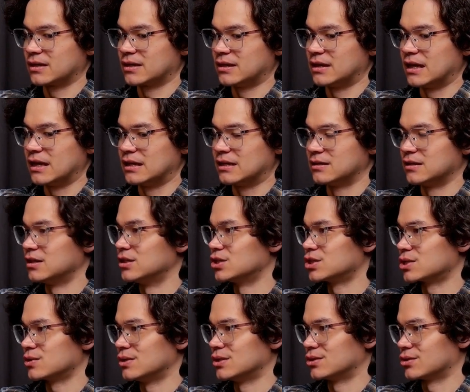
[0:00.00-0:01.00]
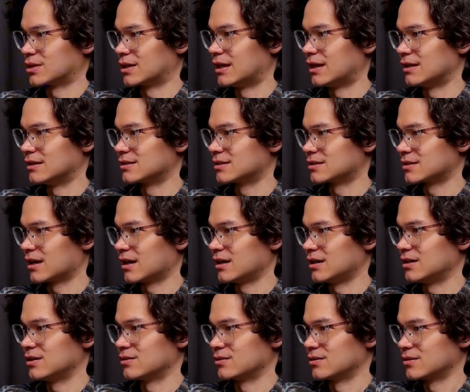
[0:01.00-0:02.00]
Canadian industries or Canadian
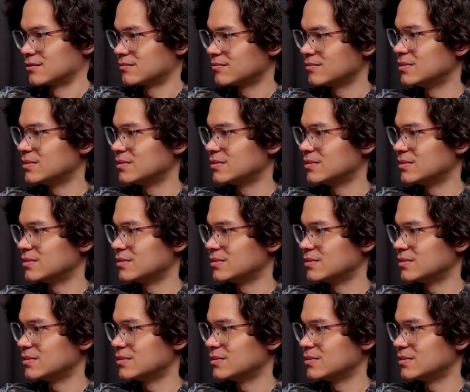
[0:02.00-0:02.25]
society or